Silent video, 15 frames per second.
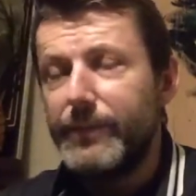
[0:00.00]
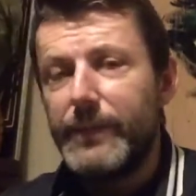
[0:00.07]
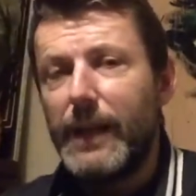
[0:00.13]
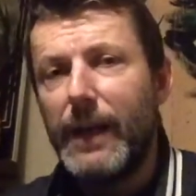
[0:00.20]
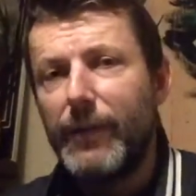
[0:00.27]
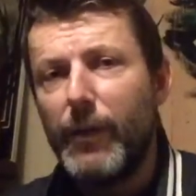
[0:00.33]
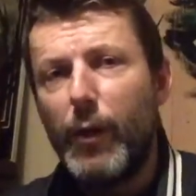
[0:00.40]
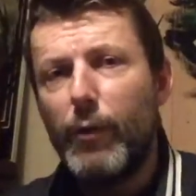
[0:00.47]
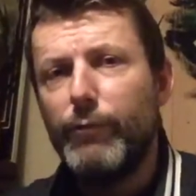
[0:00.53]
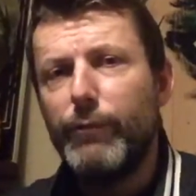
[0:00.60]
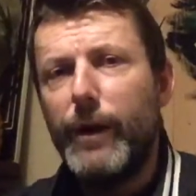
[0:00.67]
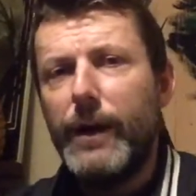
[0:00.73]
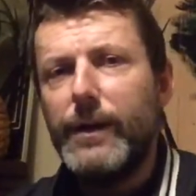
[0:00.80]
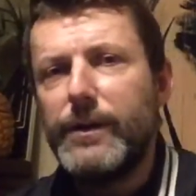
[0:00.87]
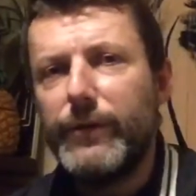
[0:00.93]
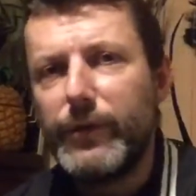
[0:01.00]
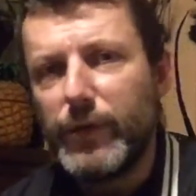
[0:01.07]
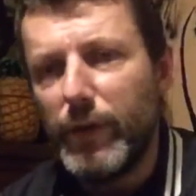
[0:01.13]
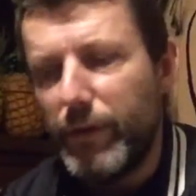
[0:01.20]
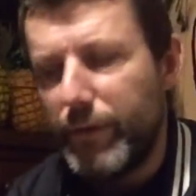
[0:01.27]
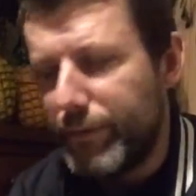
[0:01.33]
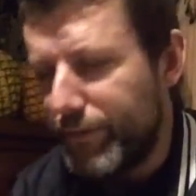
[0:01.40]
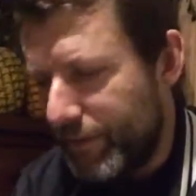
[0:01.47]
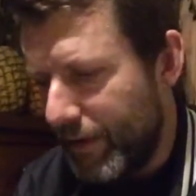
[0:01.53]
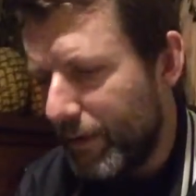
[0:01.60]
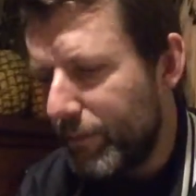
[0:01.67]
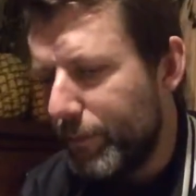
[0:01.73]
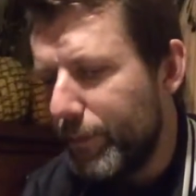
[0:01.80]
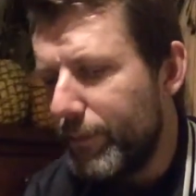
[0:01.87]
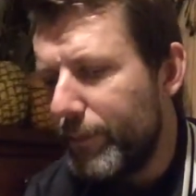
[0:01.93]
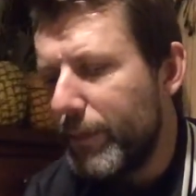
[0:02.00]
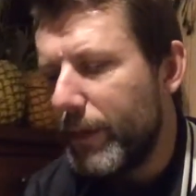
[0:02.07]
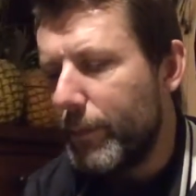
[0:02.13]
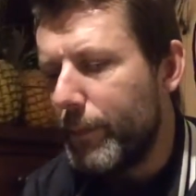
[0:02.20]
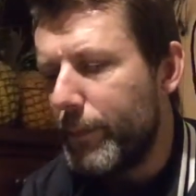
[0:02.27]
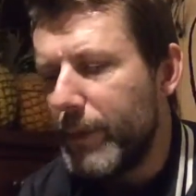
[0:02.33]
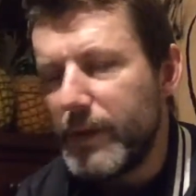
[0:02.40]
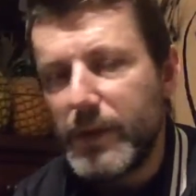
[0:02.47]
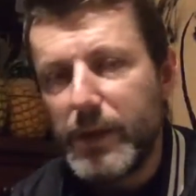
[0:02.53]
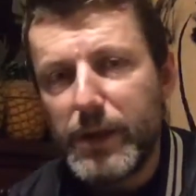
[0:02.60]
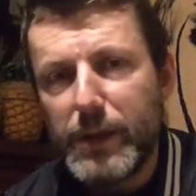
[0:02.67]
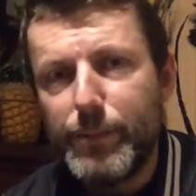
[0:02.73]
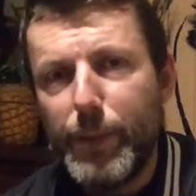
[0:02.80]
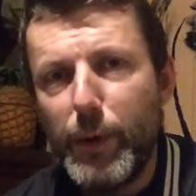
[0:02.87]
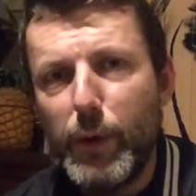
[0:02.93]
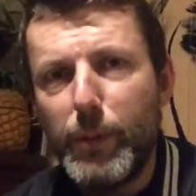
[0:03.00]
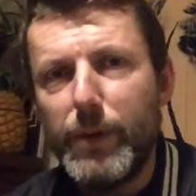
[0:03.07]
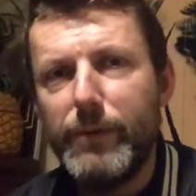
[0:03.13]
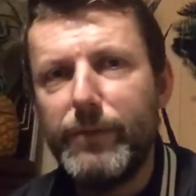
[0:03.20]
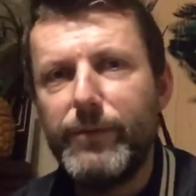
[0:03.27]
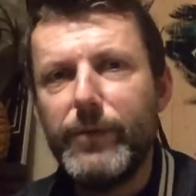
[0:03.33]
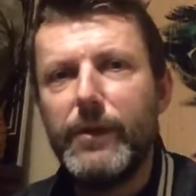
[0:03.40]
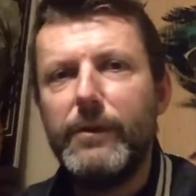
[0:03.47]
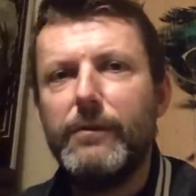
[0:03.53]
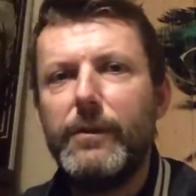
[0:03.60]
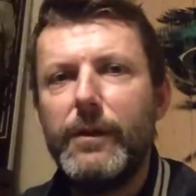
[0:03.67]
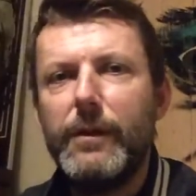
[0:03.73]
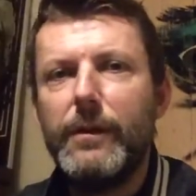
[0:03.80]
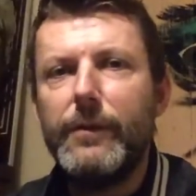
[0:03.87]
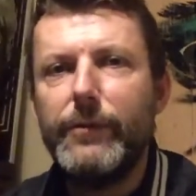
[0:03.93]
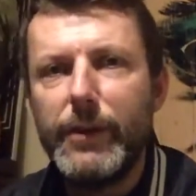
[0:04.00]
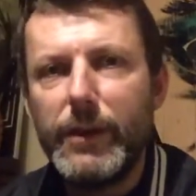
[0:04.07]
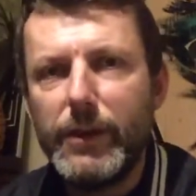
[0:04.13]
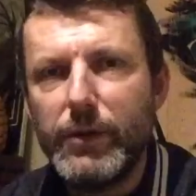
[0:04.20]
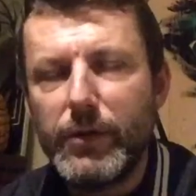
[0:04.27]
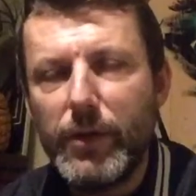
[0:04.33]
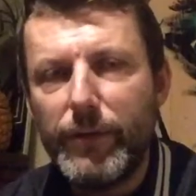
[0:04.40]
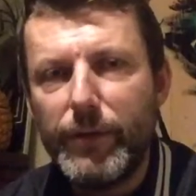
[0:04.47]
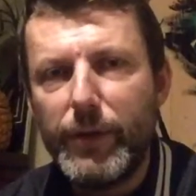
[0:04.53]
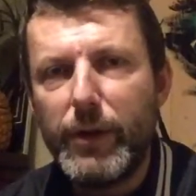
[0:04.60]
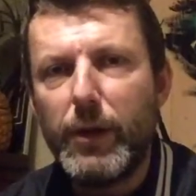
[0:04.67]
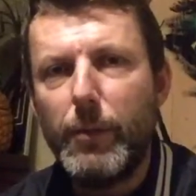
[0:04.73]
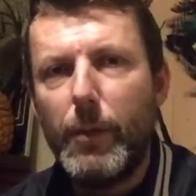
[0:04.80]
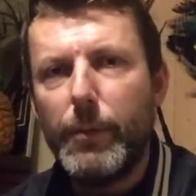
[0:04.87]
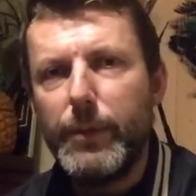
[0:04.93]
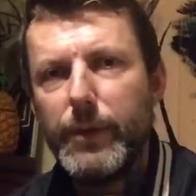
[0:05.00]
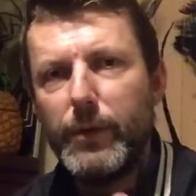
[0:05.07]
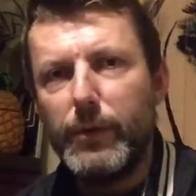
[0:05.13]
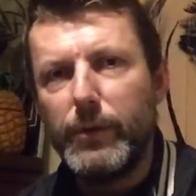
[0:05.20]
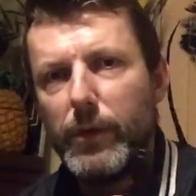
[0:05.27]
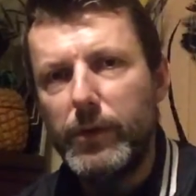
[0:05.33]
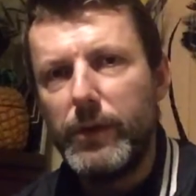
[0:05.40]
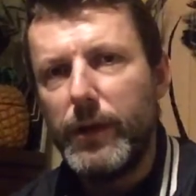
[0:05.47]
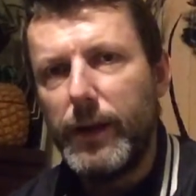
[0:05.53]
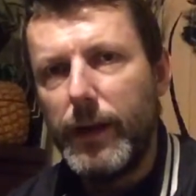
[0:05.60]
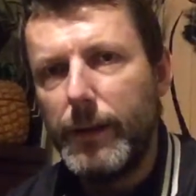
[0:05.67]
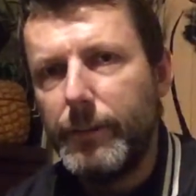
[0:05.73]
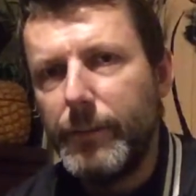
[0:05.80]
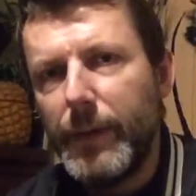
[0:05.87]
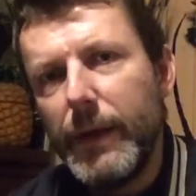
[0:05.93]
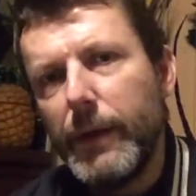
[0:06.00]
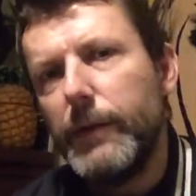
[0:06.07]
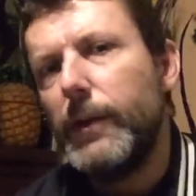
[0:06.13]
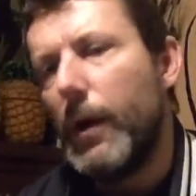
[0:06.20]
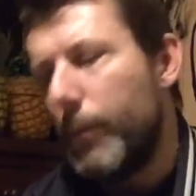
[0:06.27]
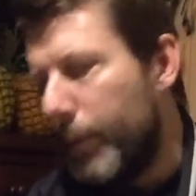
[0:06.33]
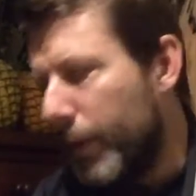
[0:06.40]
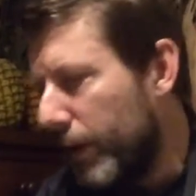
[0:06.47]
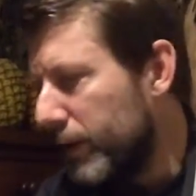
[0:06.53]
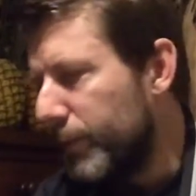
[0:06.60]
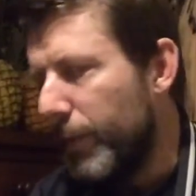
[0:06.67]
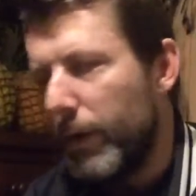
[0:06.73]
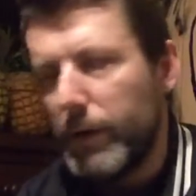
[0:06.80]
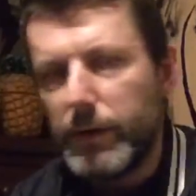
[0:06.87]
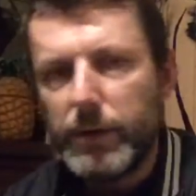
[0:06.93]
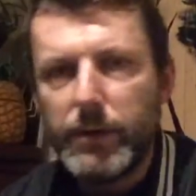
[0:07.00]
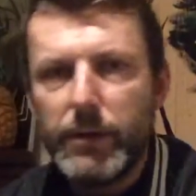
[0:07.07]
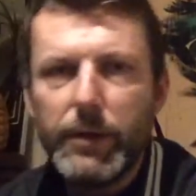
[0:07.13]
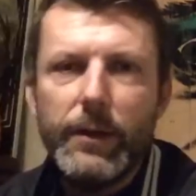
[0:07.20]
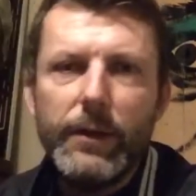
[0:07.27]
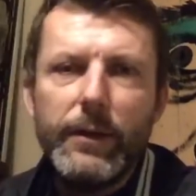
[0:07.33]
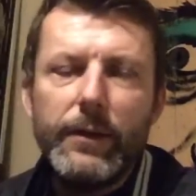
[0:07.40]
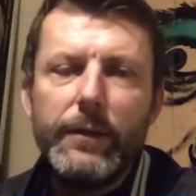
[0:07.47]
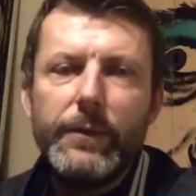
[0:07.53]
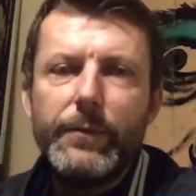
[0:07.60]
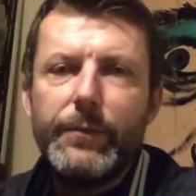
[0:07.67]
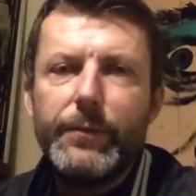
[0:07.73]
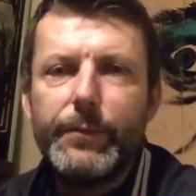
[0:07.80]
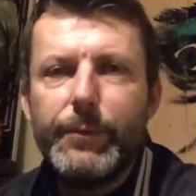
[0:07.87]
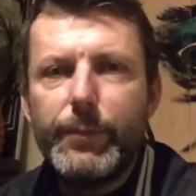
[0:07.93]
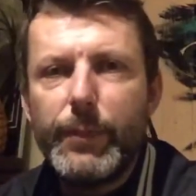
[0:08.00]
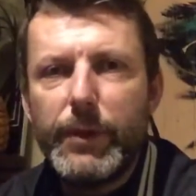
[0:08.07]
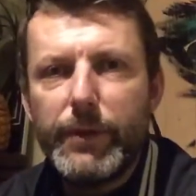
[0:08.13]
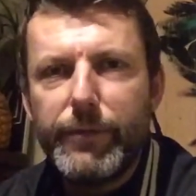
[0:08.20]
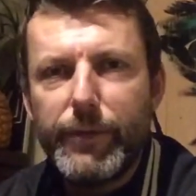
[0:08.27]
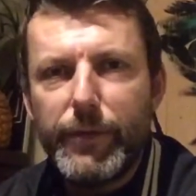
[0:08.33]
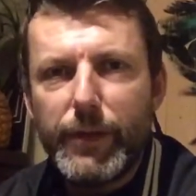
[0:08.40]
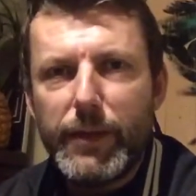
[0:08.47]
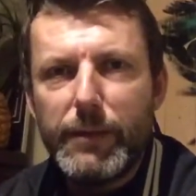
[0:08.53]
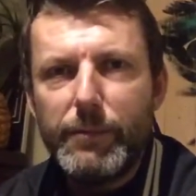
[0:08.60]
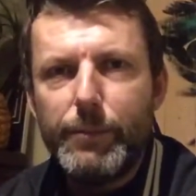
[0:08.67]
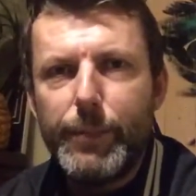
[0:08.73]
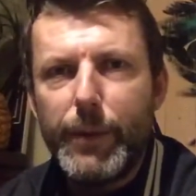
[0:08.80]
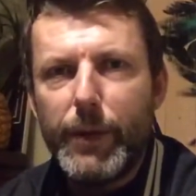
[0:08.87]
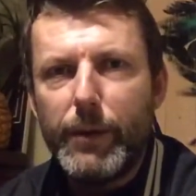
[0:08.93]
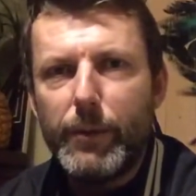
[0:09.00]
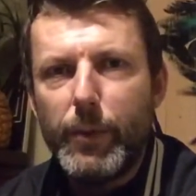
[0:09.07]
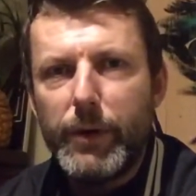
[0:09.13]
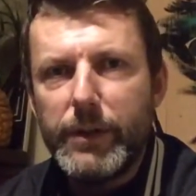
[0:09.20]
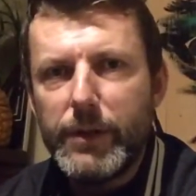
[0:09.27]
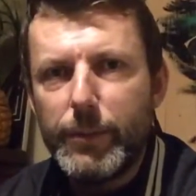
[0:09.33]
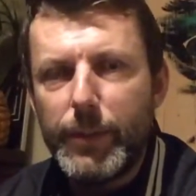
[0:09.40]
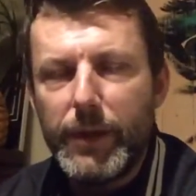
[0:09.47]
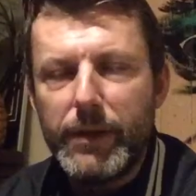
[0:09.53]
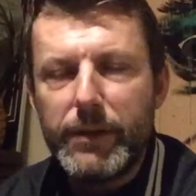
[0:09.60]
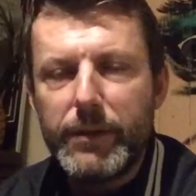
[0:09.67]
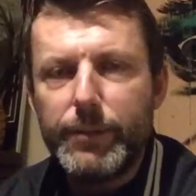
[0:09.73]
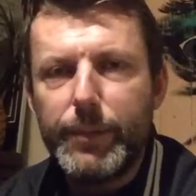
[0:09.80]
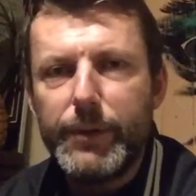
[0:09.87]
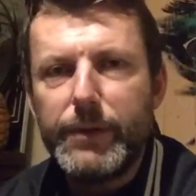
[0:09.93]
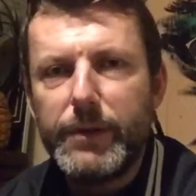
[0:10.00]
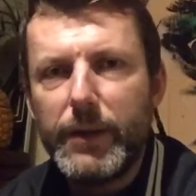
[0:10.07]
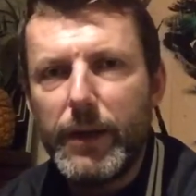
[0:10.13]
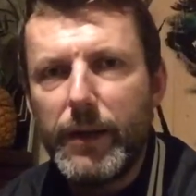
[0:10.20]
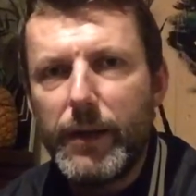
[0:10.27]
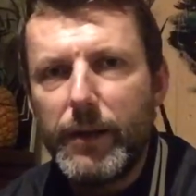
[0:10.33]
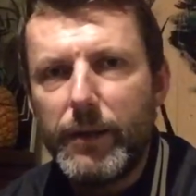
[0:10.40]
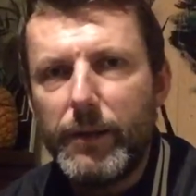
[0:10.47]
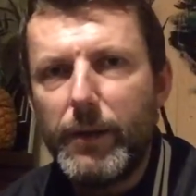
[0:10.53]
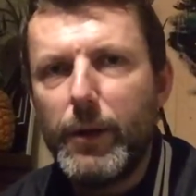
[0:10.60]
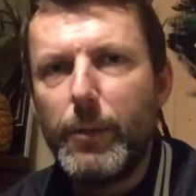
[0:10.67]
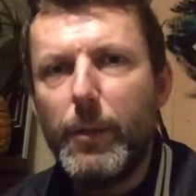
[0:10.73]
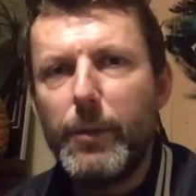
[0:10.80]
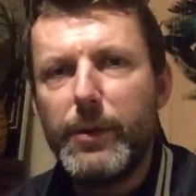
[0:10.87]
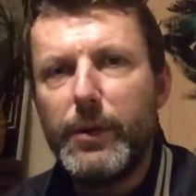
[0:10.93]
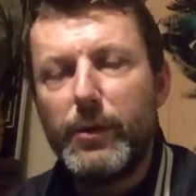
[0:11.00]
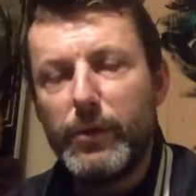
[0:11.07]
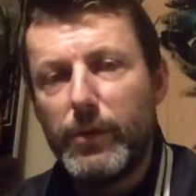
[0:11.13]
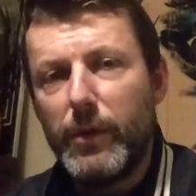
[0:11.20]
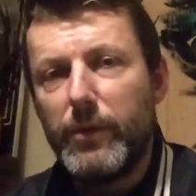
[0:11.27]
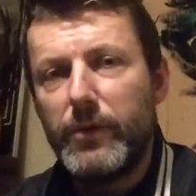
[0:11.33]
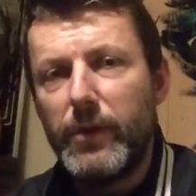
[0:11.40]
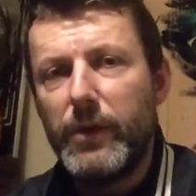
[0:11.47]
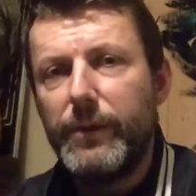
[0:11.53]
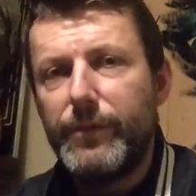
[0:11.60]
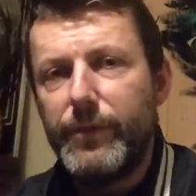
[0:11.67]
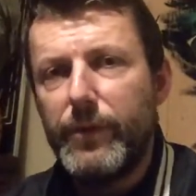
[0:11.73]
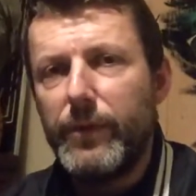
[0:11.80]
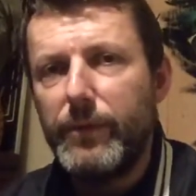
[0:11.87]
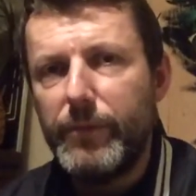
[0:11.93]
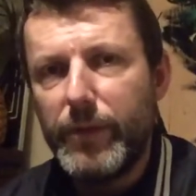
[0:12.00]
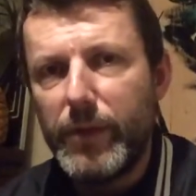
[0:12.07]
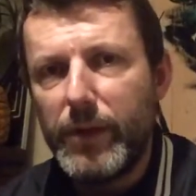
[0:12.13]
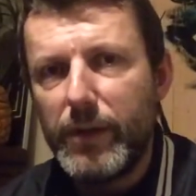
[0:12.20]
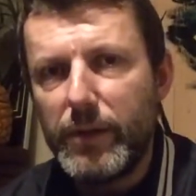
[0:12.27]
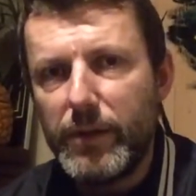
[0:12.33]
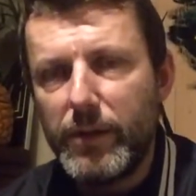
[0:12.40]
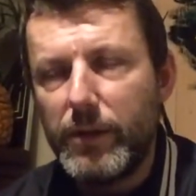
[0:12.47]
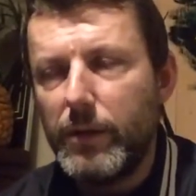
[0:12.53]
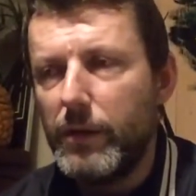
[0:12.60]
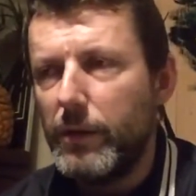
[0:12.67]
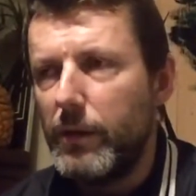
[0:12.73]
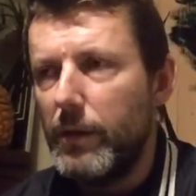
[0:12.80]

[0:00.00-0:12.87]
They'll have a whole range of stuff. That business is booming for vegans. So if you come up with a good idea, not Posh Spice with the fucking burnt Weetabix, but come up with a good idea for a vegan